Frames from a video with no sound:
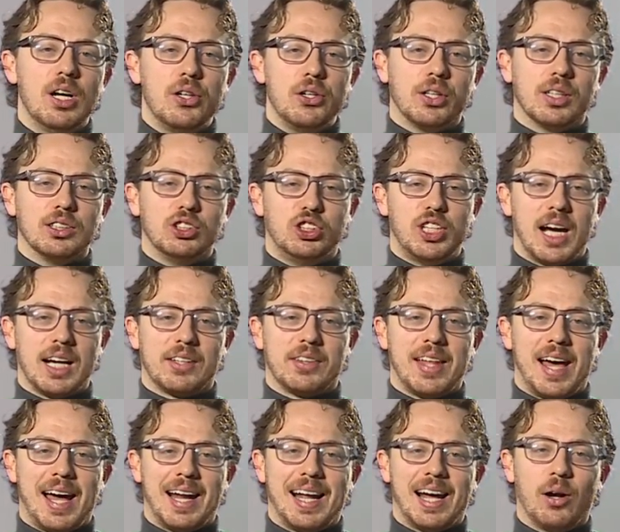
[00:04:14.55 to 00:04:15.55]
You can check
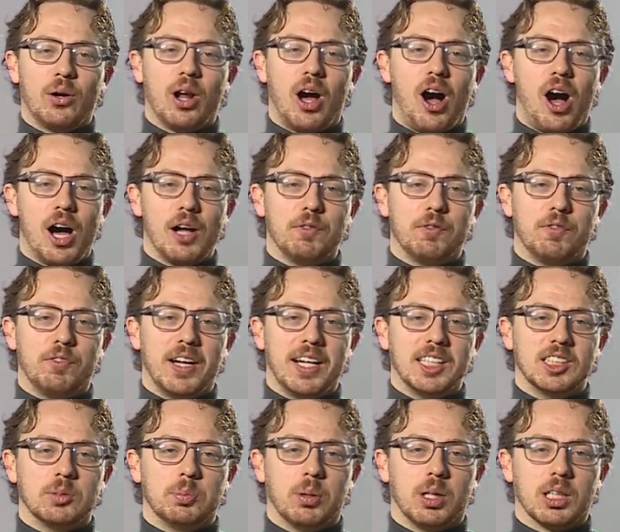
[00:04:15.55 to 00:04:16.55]
that out on
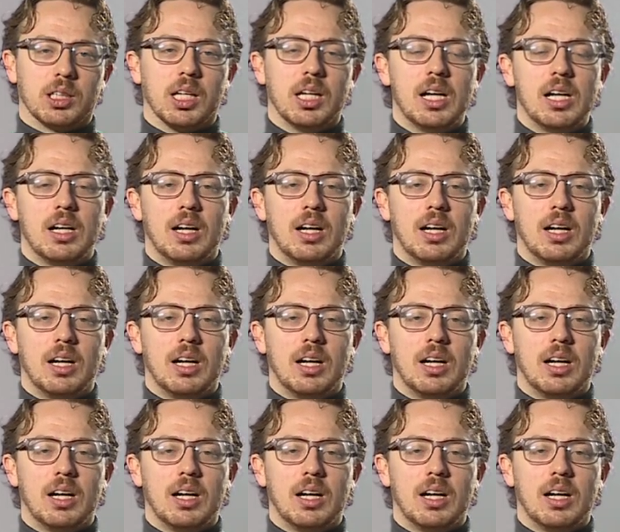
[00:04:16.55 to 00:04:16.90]
Facebook.